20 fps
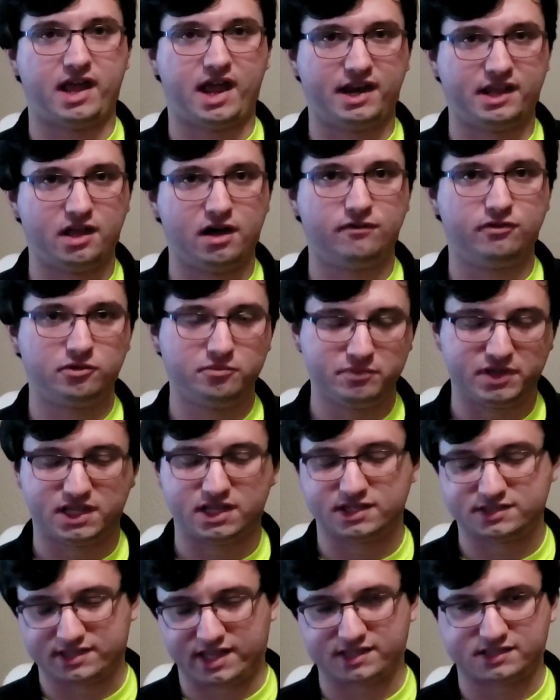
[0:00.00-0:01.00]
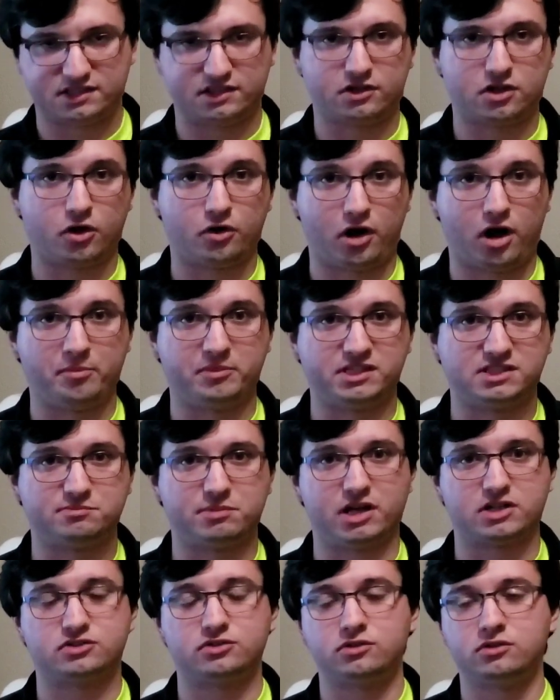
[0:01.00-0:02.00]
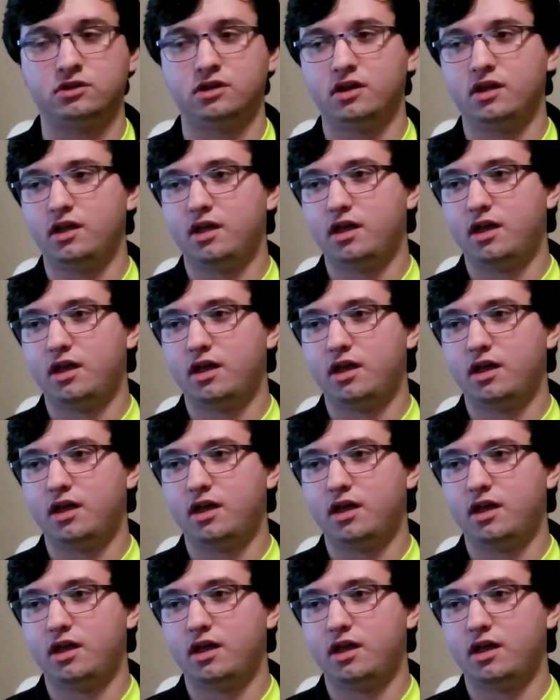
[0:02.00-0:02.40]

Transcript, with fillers: any of them because that's the Konami special.